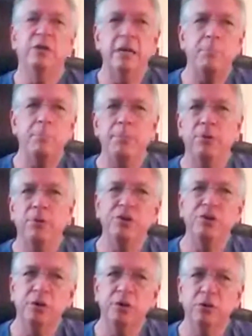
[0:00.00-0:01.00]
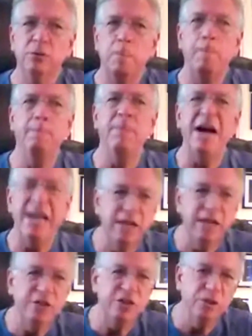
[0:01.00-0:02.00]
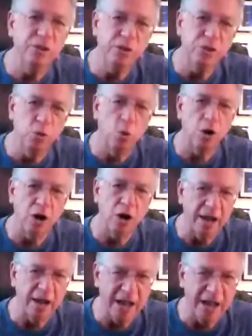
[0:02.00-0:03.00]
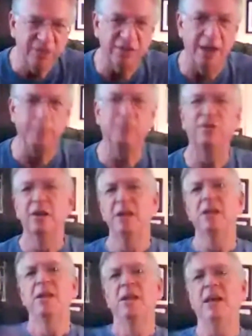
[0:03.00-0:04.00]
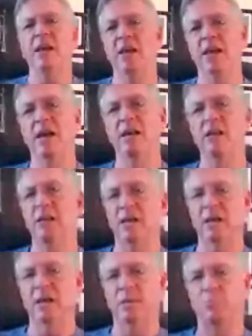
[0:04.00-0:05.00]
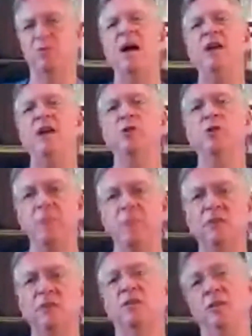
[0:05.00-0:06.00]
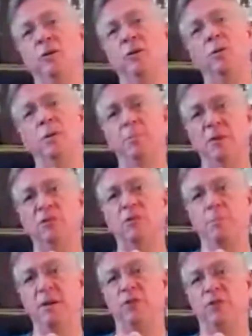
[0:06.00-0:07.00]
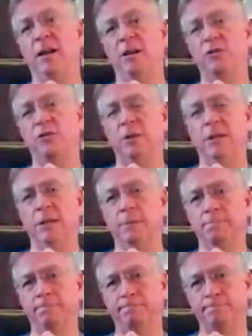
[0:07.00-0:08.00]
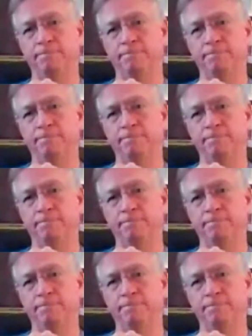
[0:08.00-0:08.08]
to get people to buy into your concepts and provide you the means to do them. It's a big challenge, really.